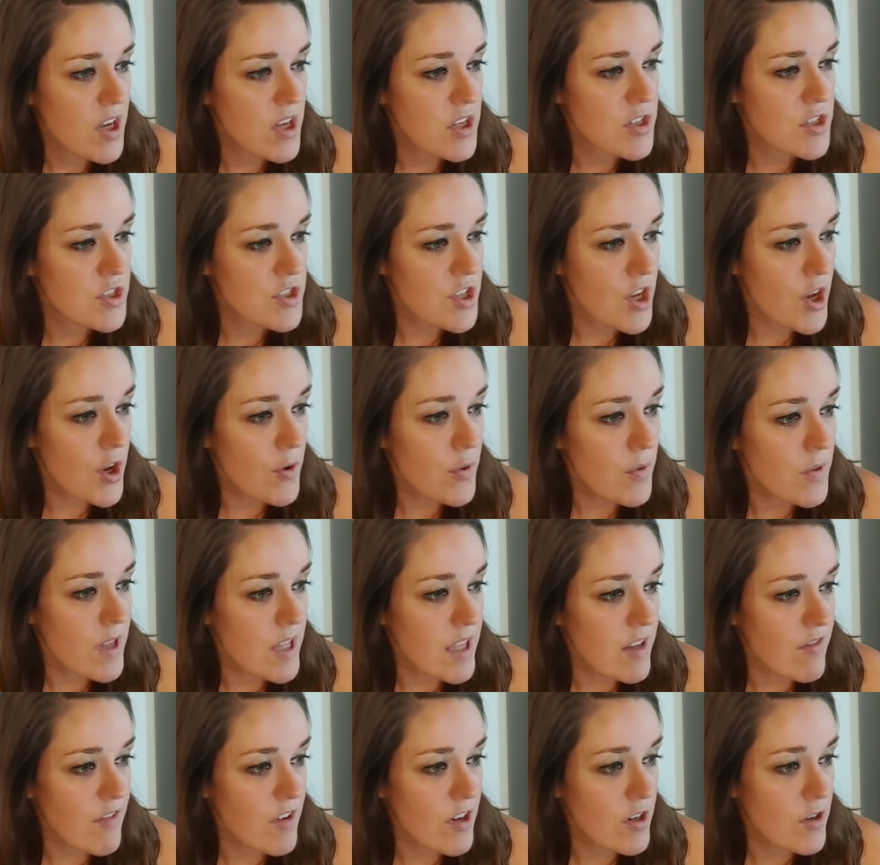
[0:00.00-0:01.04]
So
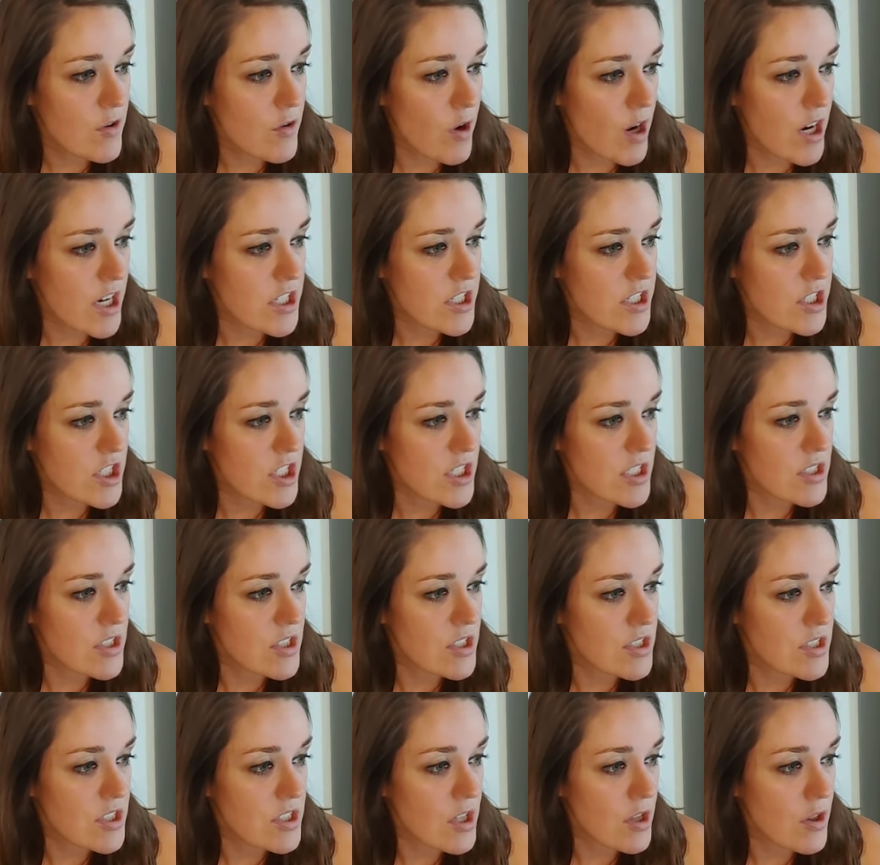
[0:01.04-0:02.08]
live in Christ
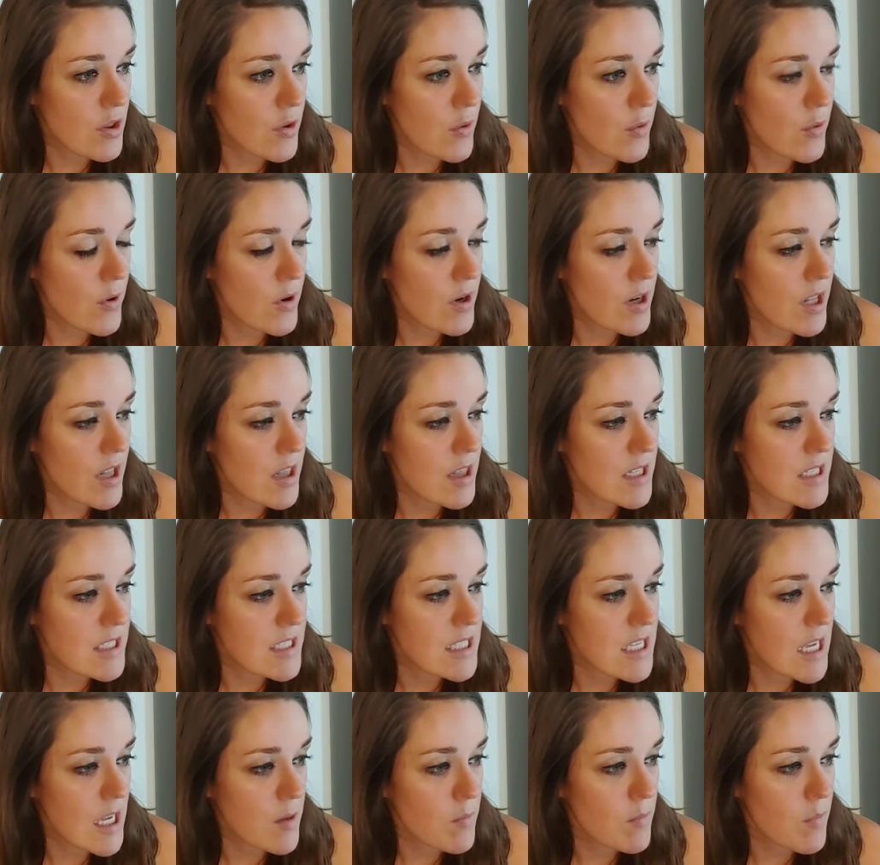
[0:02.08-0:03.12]
Jesus the Lord in the
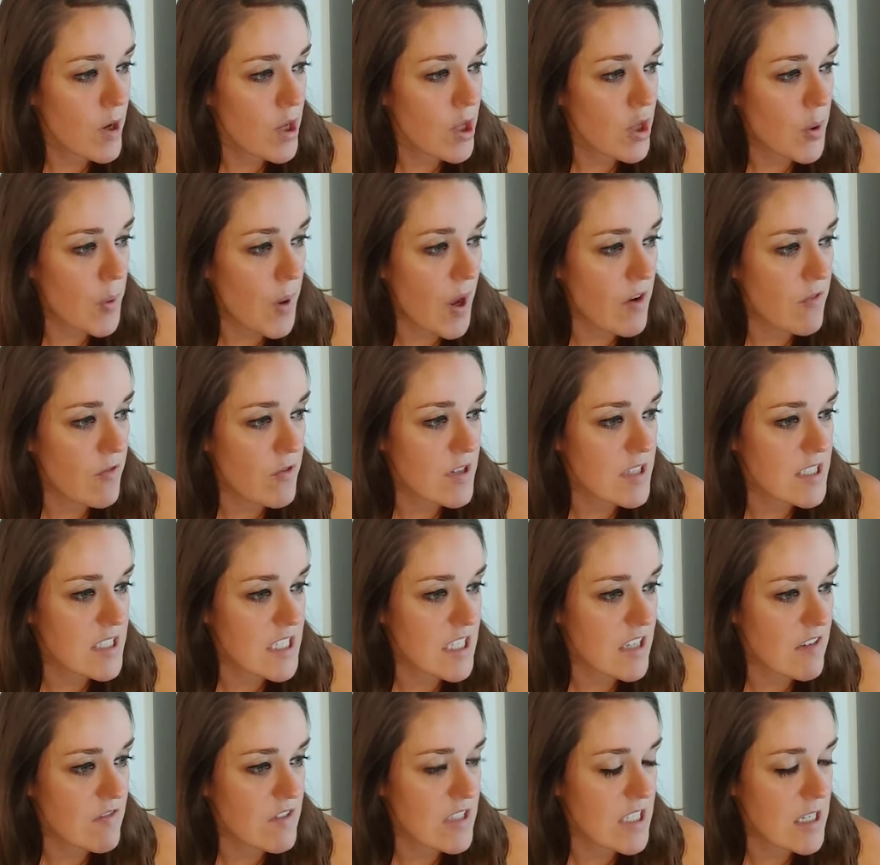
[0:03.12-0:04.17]
same way you have
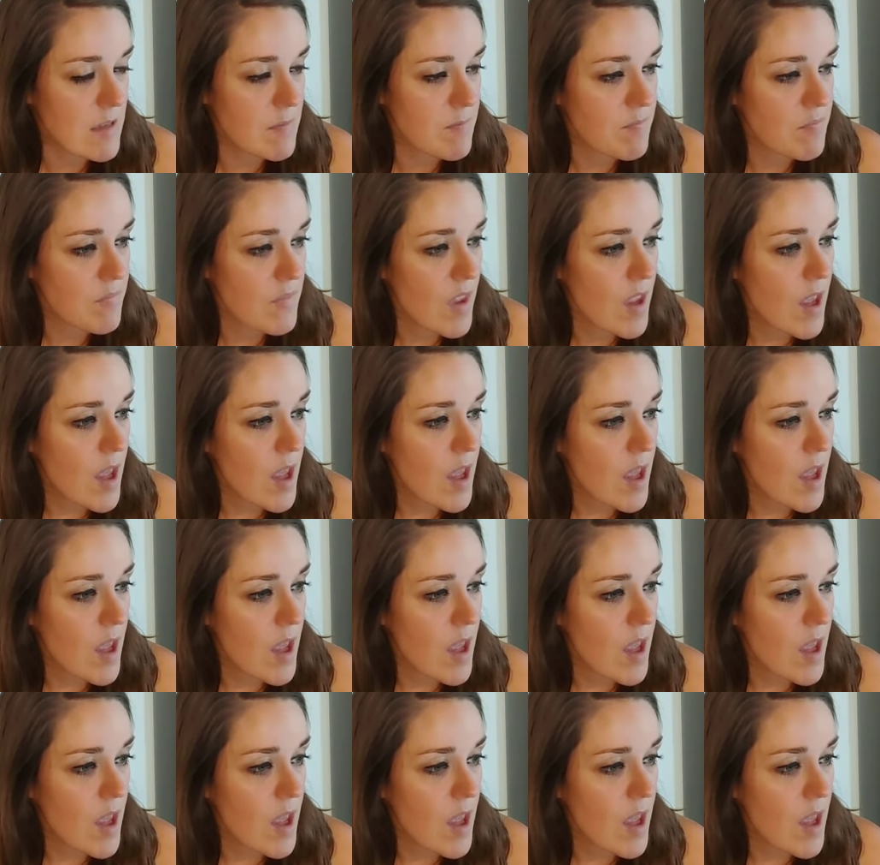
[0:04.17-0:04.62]
received him.